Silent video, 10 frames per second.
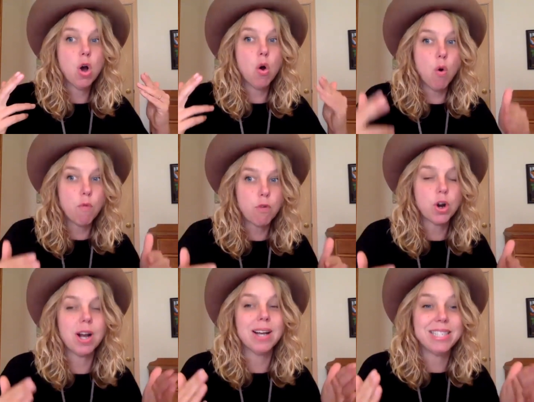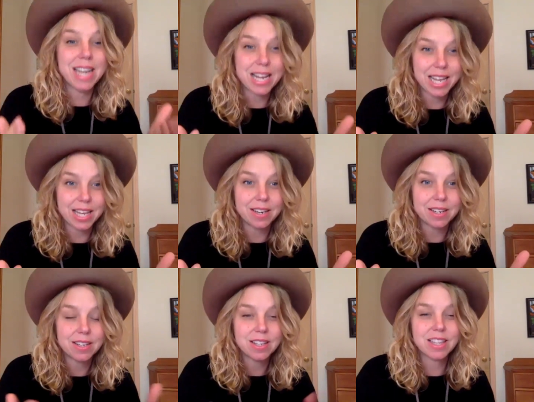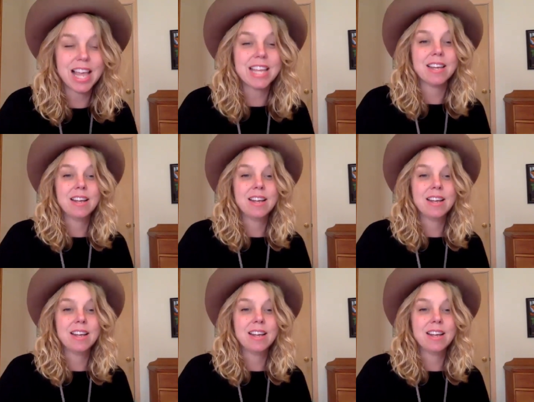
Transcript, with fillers: over a decade. Like